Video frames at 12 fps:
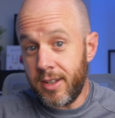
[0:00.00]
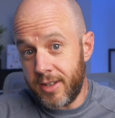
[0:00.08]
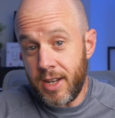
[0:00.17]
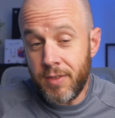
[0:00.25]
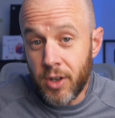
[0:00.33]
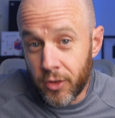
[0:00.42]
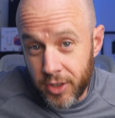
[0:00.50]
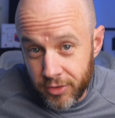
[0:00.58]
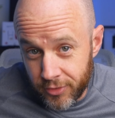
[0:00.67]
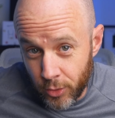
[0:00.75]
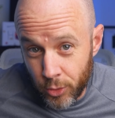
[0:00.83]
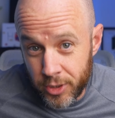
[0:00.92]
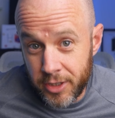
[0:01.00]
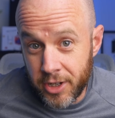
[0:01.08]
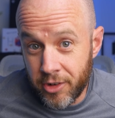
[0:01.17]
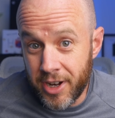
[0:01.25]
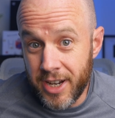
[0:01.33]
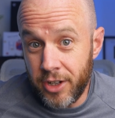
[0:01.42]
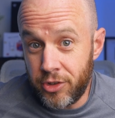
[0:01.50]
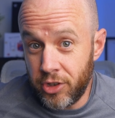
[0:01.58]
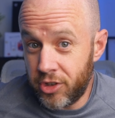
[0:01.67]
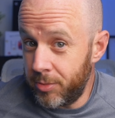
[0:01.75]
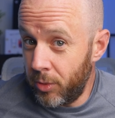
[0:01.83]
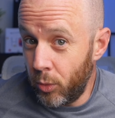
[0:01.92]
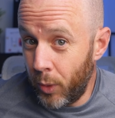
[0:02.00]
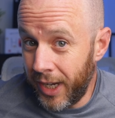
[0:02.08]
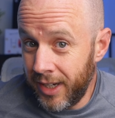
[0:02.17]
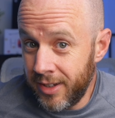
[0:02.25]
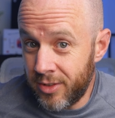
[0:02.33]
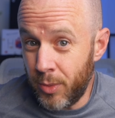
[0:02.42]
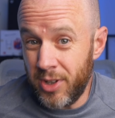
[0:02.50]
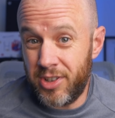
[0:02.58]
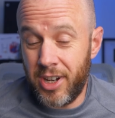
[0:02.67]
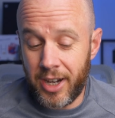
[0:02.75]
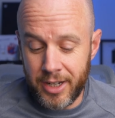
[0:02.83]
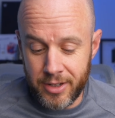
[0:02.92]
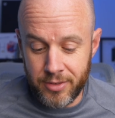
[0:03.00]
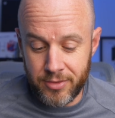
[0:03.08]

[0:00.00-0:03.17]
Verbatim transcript: It's even got these forty-degree adjustable wings, which kind